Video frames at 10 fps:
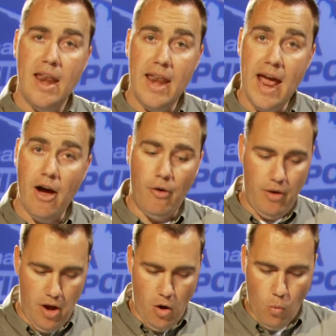Now,
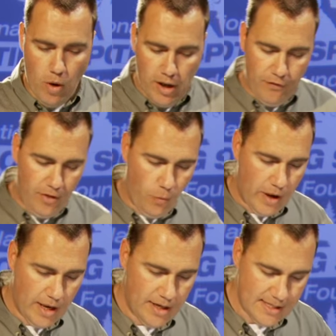what if the
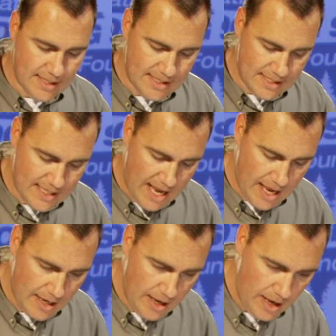wind is
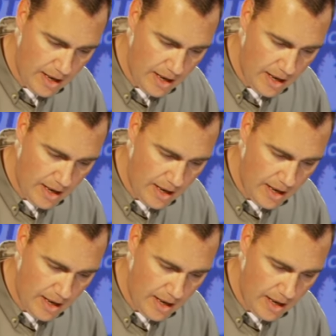instead